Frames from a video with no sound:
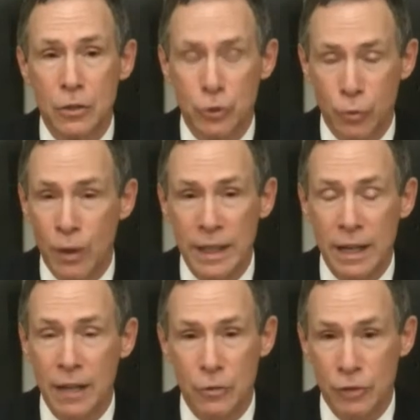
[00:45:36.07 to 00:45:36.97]

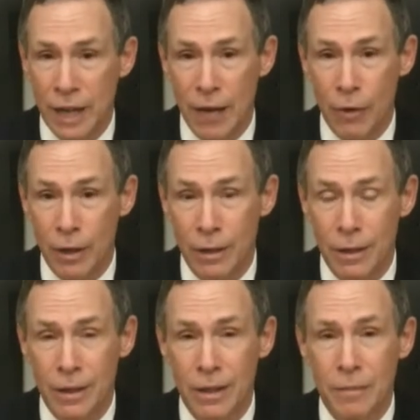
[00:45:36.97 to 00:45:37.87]
$20 an hour,
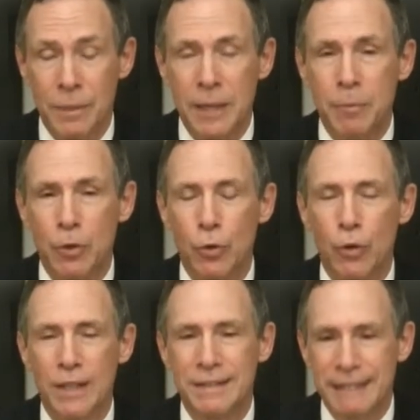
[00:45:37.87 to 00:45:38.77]
people who
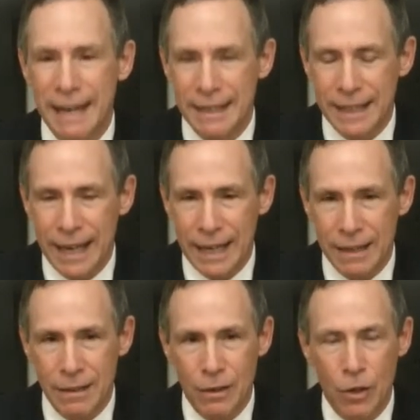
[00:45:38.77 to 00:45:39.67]
are
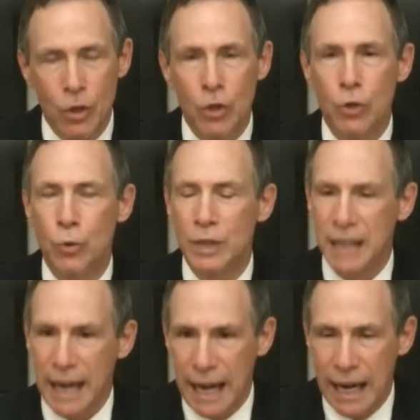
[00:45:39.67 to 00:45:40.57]
dedicated, who
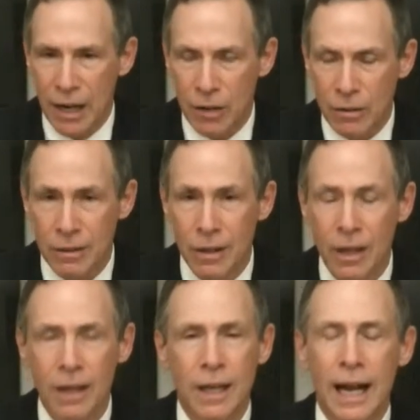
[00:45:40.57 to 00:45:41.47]
care,
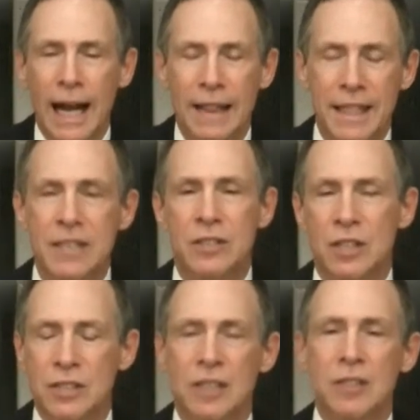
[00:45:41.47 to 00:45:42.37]
and this is a
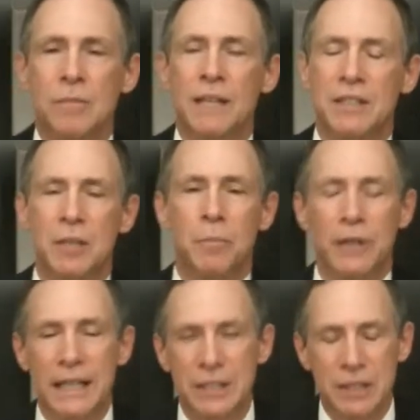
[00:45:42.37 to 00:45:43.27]
system that's in
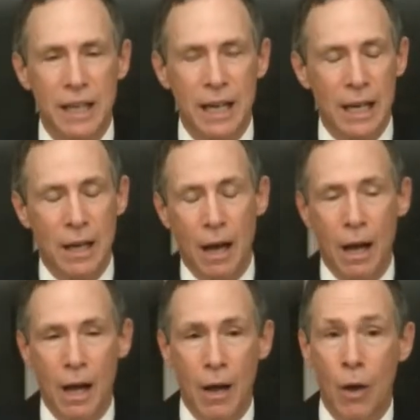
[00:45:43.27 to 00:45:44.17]
place in
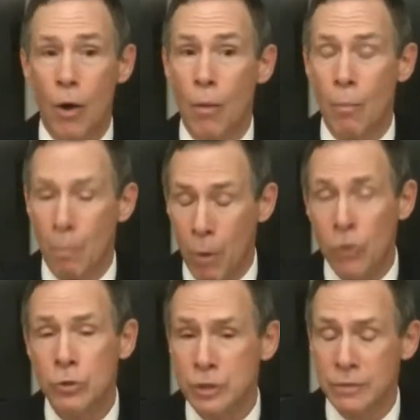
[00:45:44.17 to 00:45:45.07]

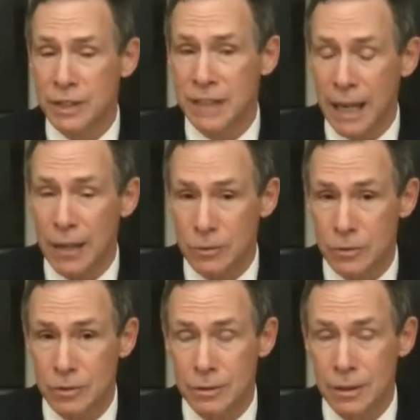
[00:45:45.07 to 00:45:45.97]
most of the
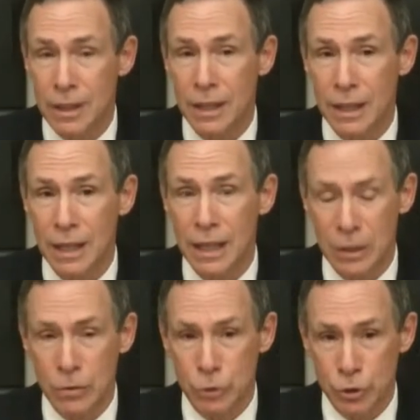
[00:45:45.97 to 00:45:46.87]
towns in
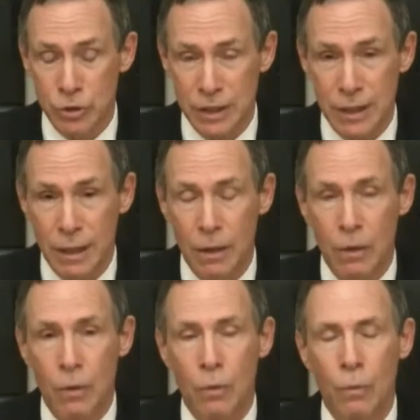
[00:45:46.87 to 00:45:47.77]
New Jersey.
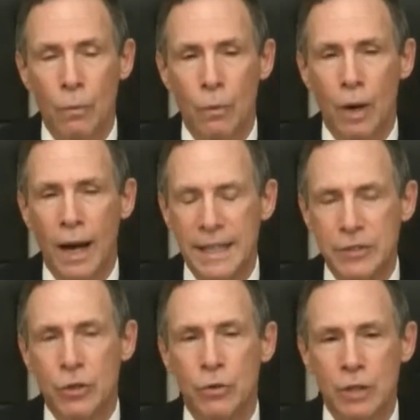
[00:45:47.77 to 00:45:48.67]
I
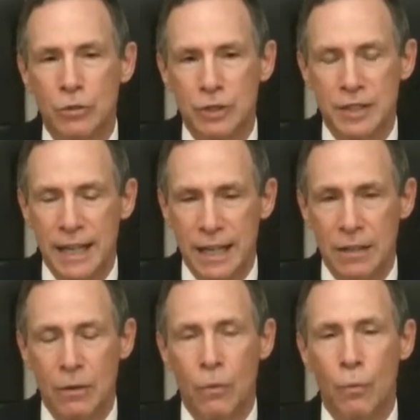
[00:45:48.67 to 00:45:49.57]
don't
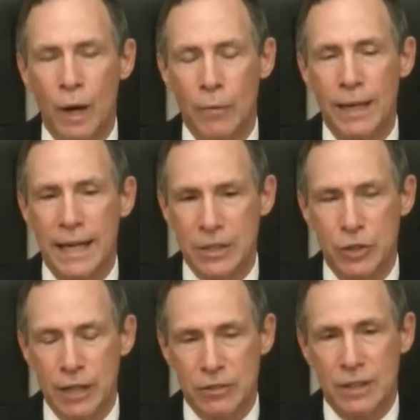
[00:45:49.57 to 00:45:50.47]
understand why we had to
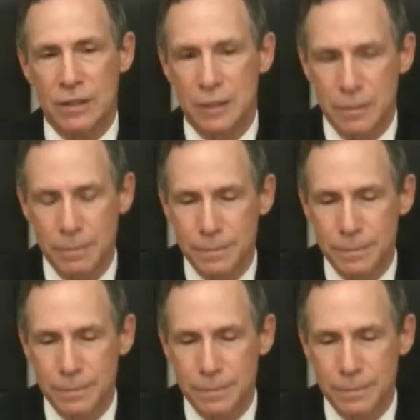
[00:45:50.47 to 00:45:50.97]
change that system.